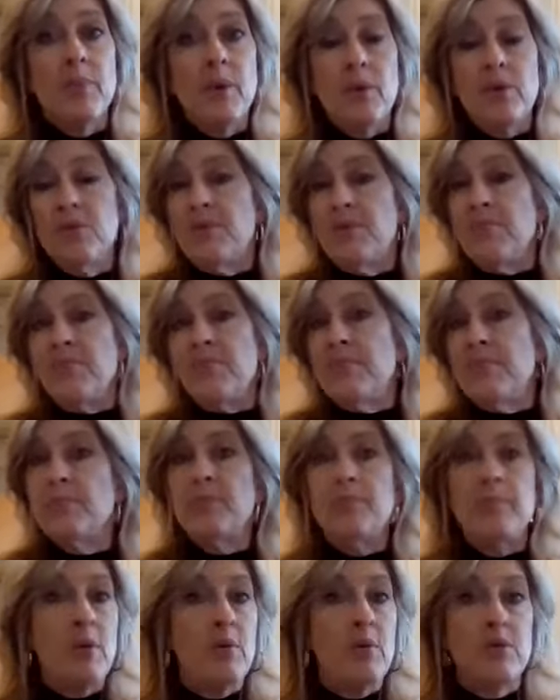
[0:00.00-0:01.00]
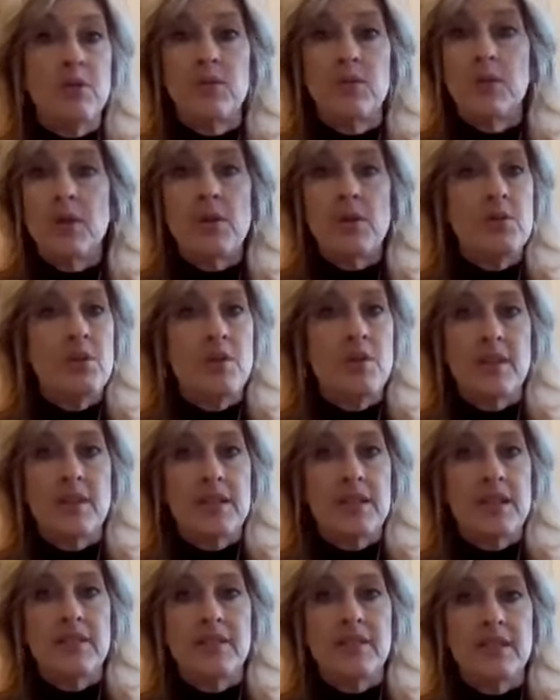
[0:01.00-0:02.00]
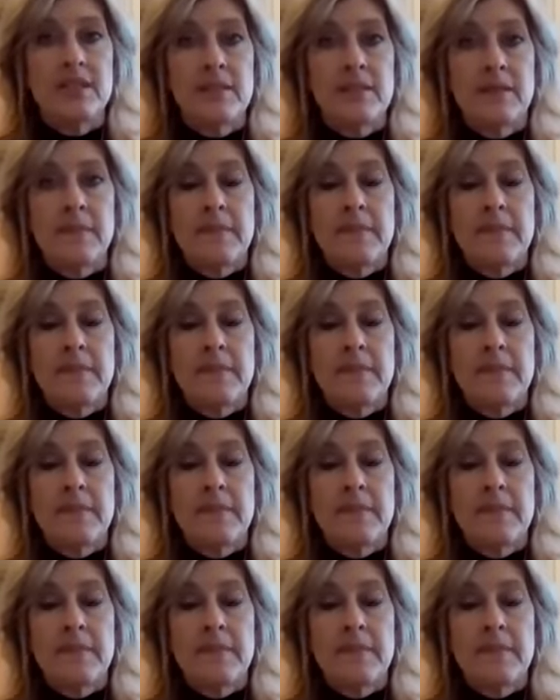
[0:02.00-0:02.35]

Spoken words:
both good alternatives.